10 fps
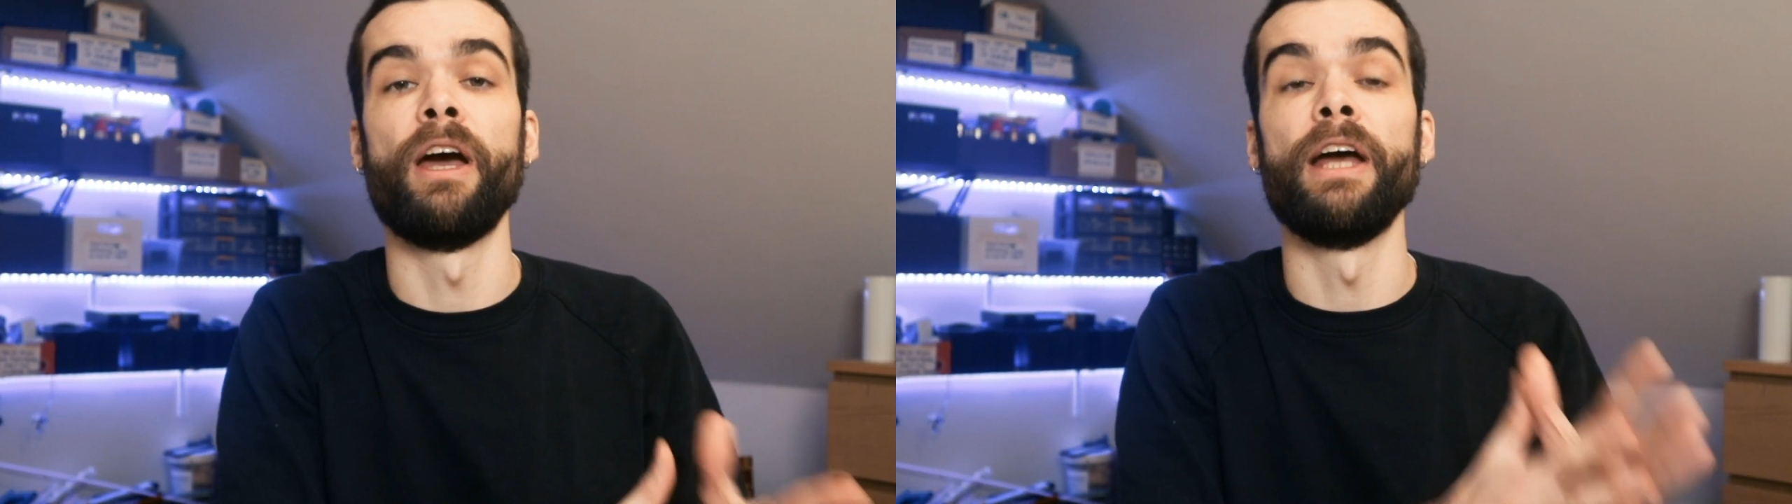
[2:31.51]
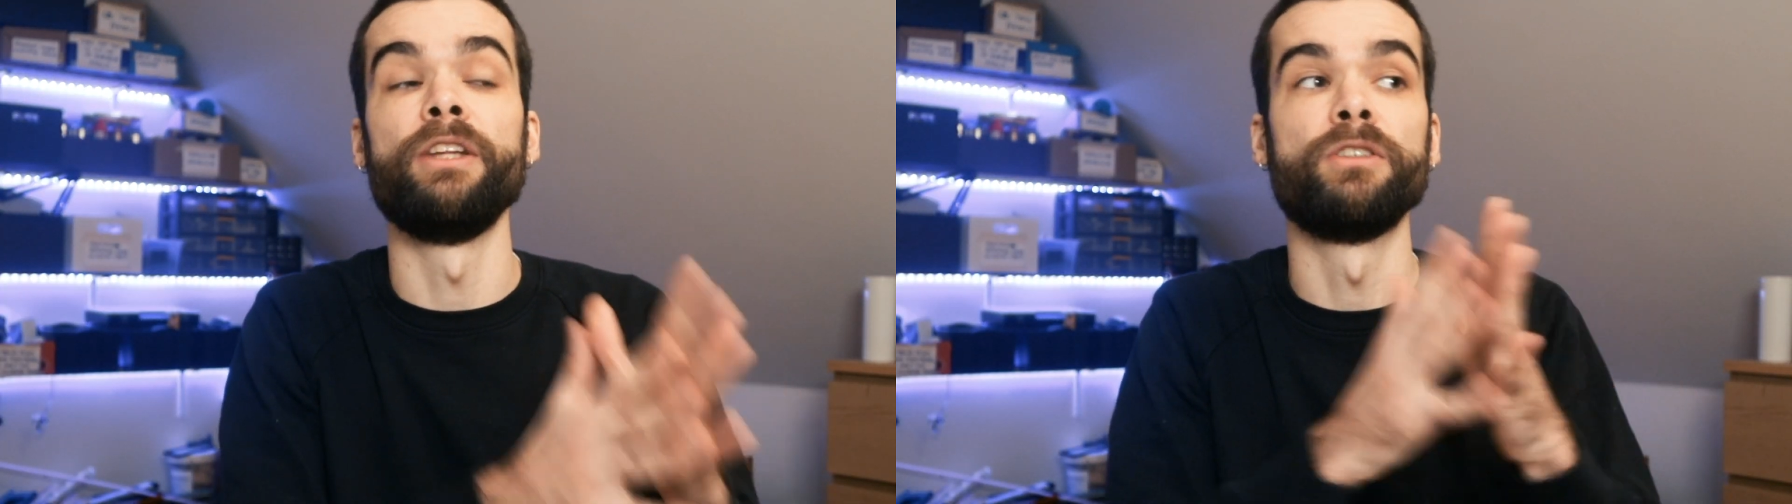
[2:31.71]

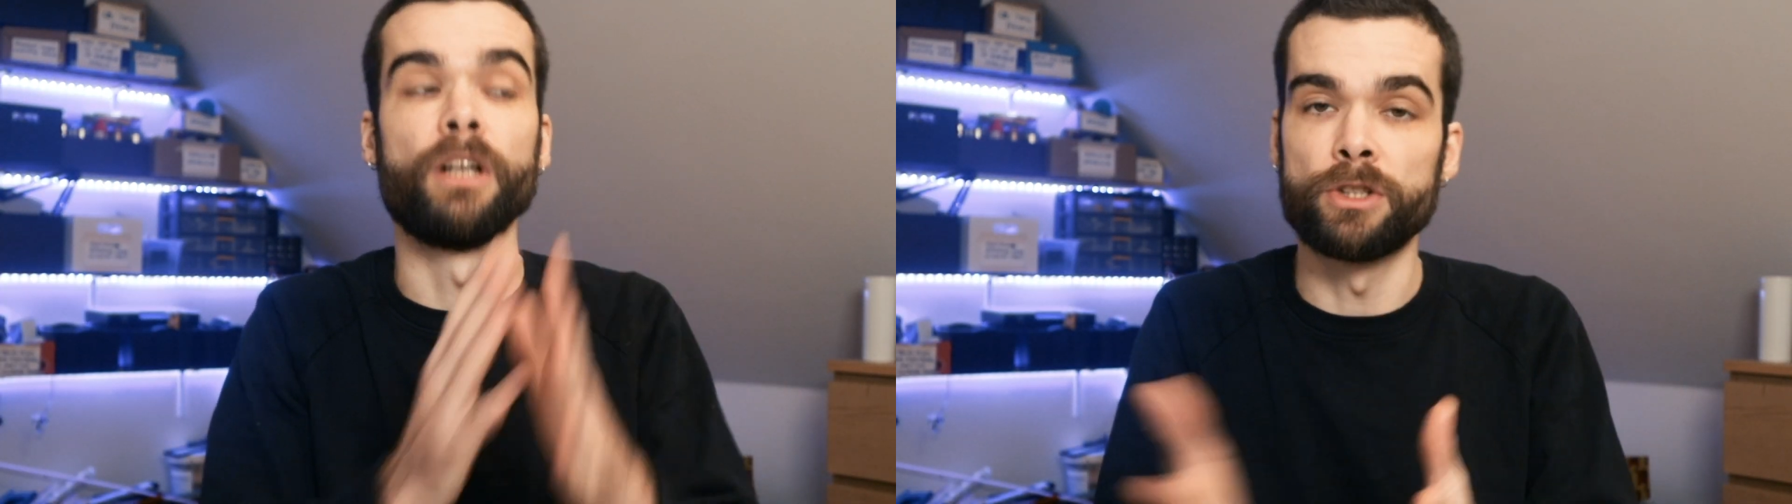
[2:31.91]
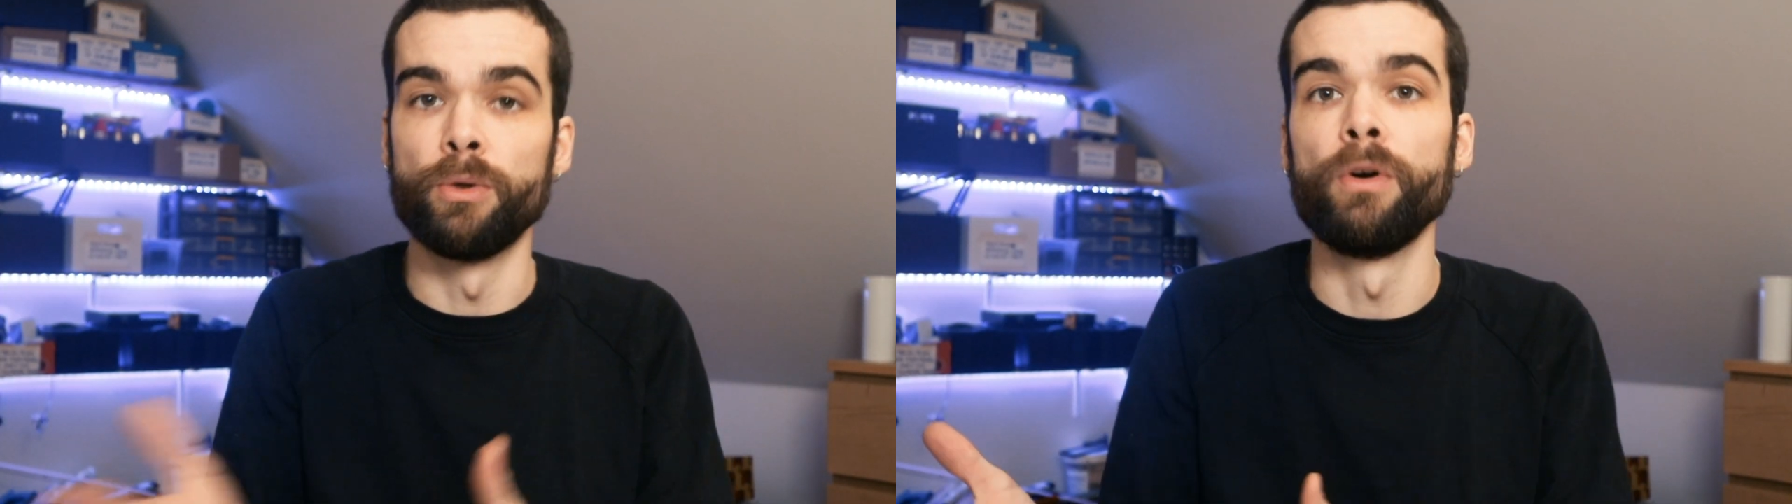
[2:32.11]
and you're
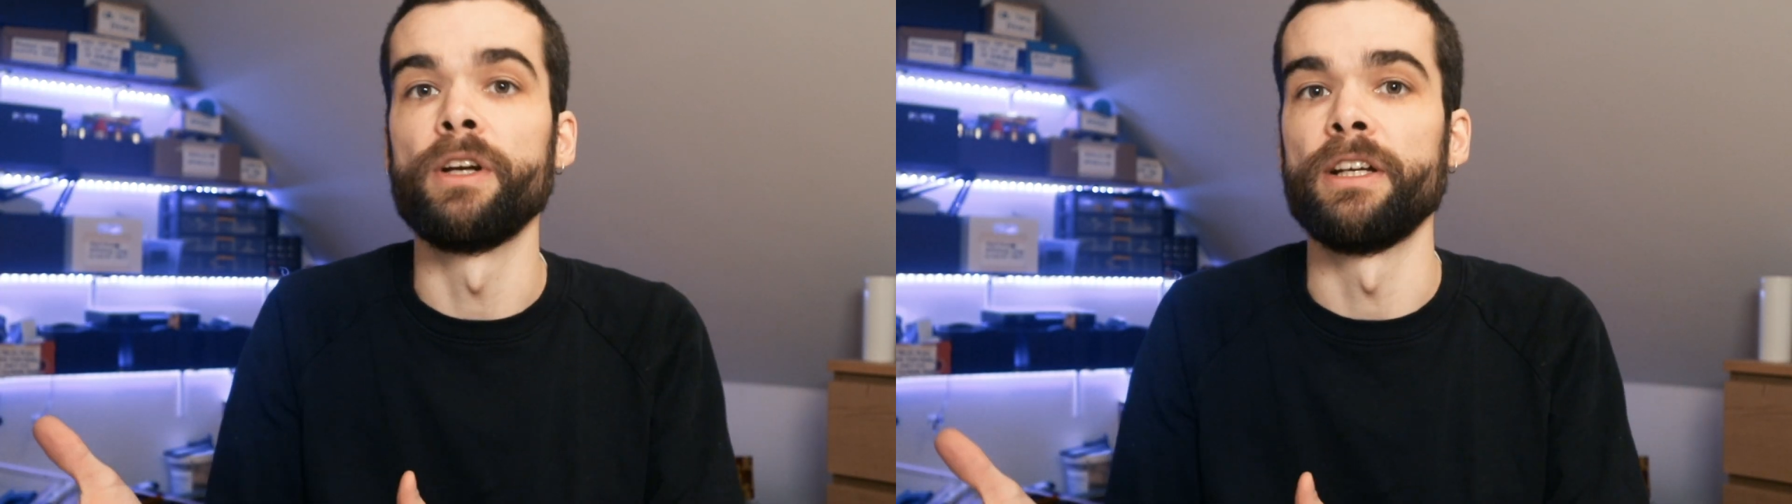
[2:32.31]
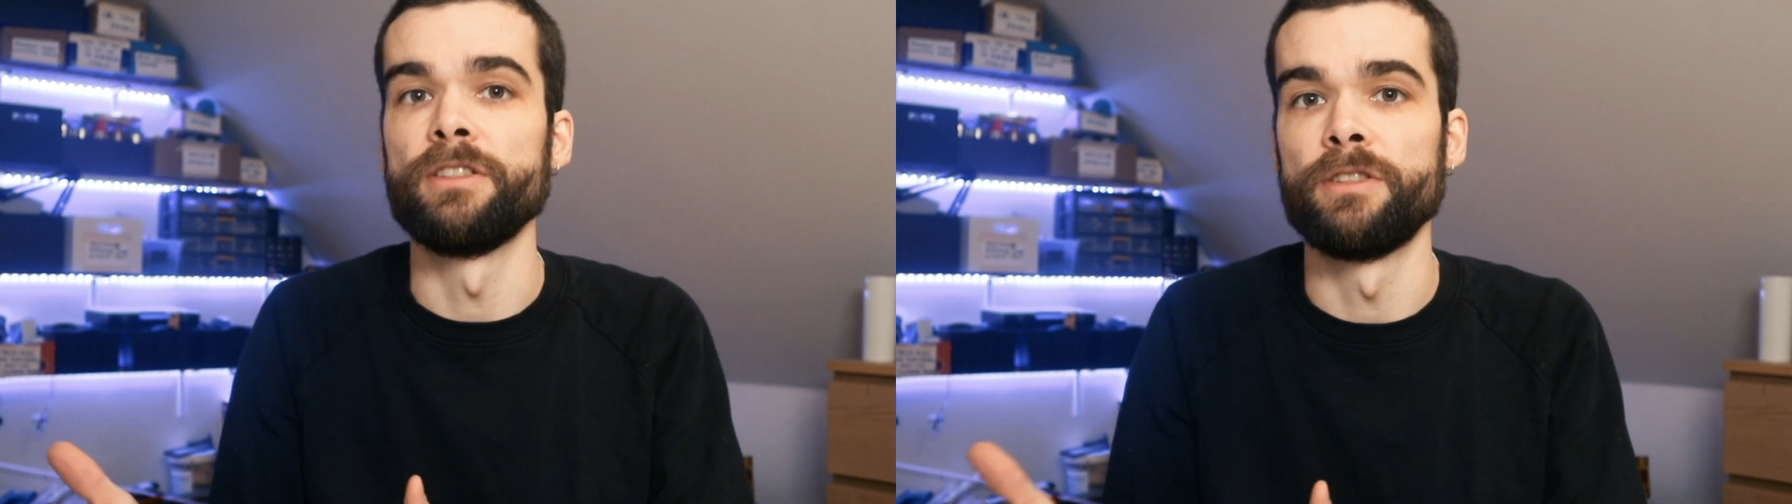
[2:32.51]
not so
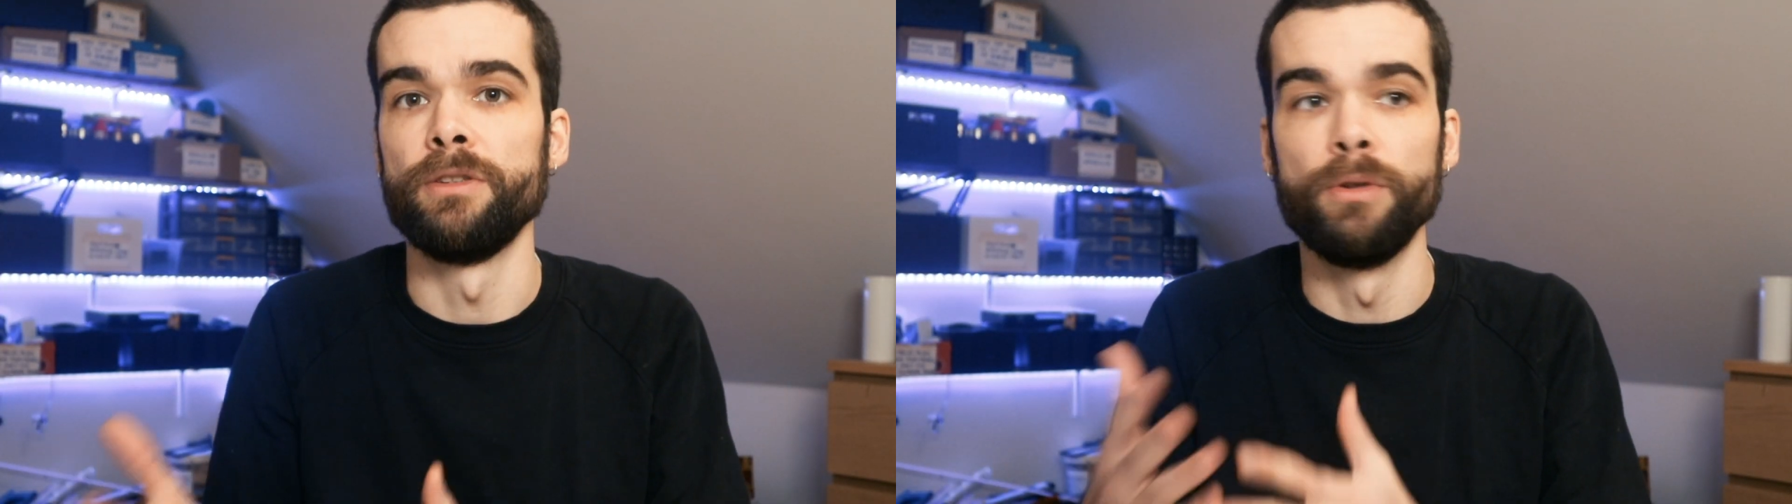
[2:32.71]
organized.